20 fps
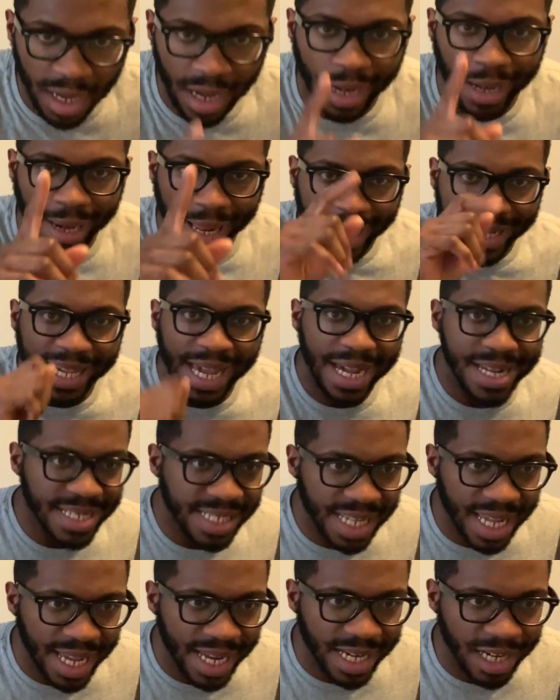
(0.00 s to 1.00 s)
Like I
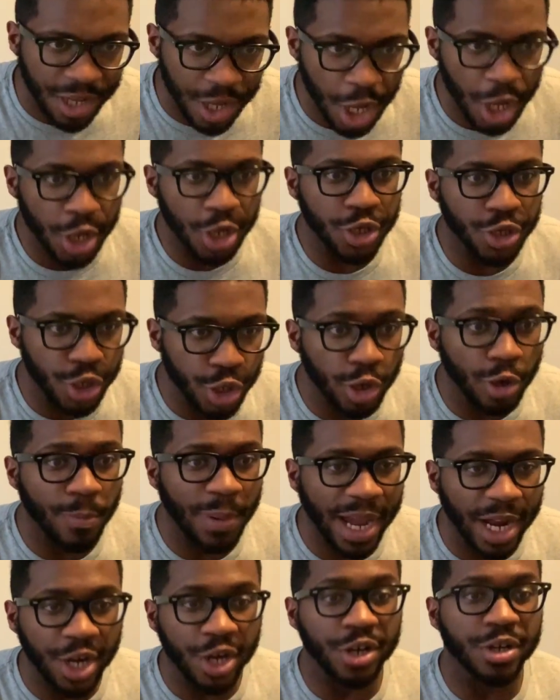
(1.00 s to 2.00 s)
said, you
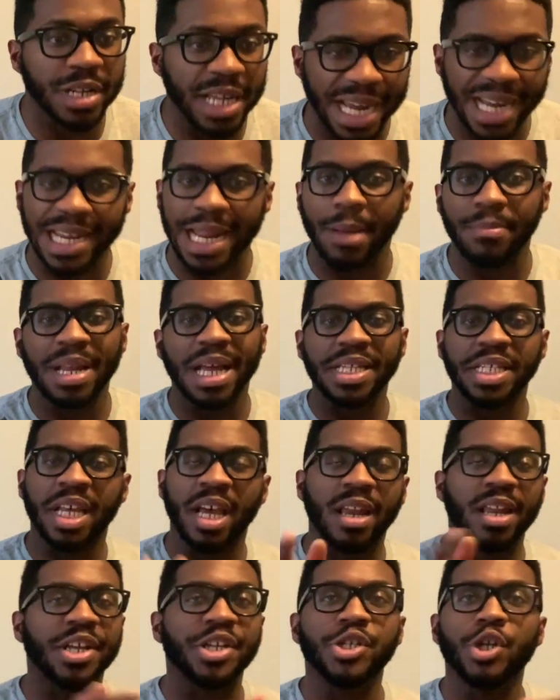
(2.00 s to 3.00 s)
better, and I'm not
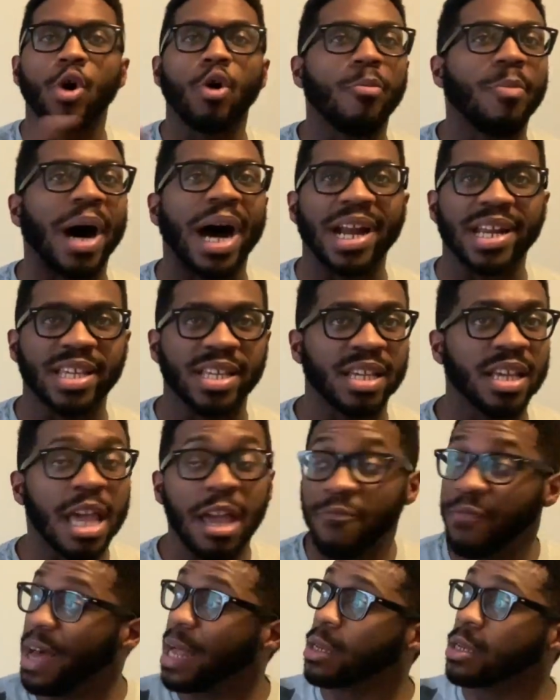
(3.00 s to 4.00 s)
telling nobody.
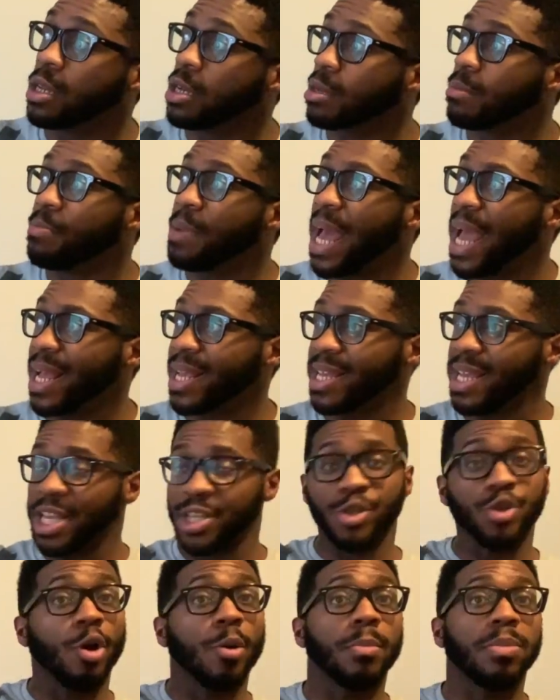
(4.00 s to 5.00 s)
If I look back
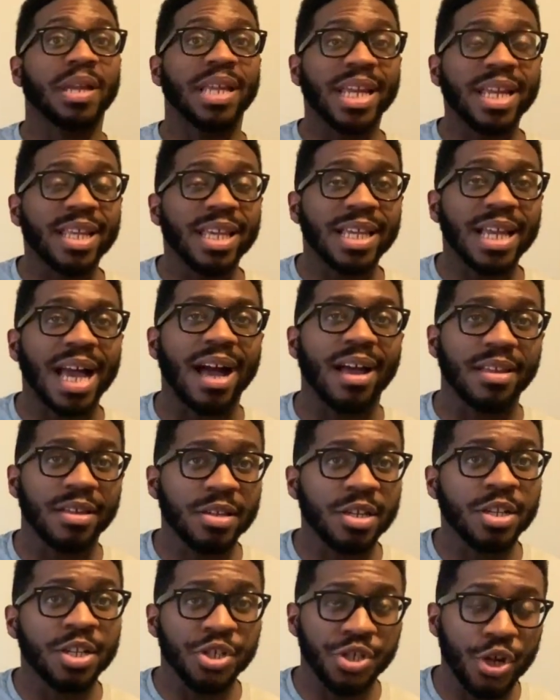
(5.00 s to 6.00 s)
and you're bleeding,
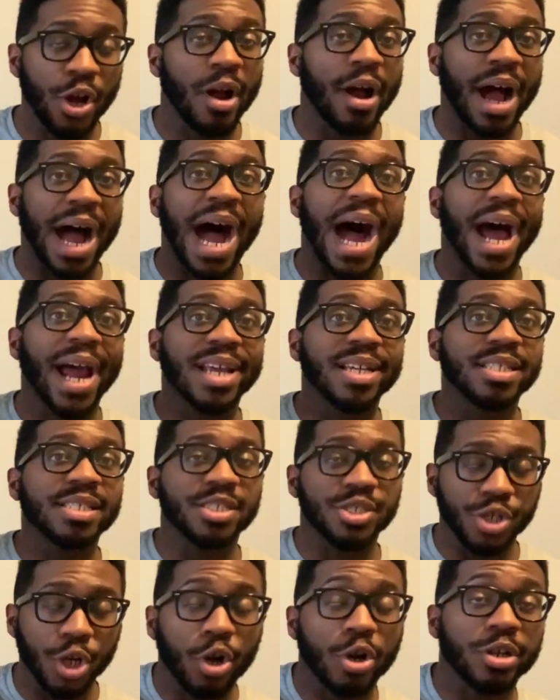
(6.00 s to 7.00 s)
your eyes,
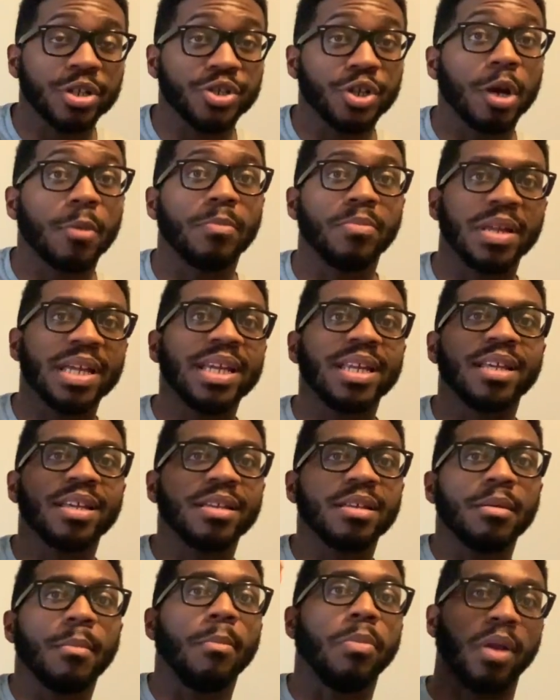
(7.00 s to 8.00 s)
you're, you're
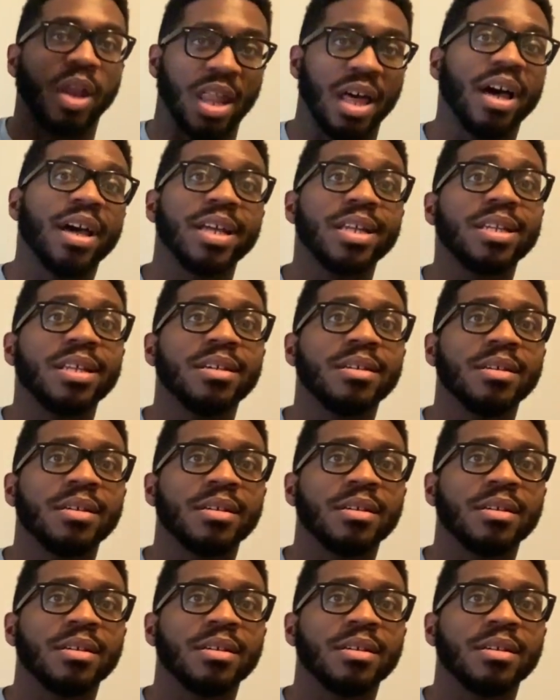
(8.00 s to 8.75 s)
bleeding blood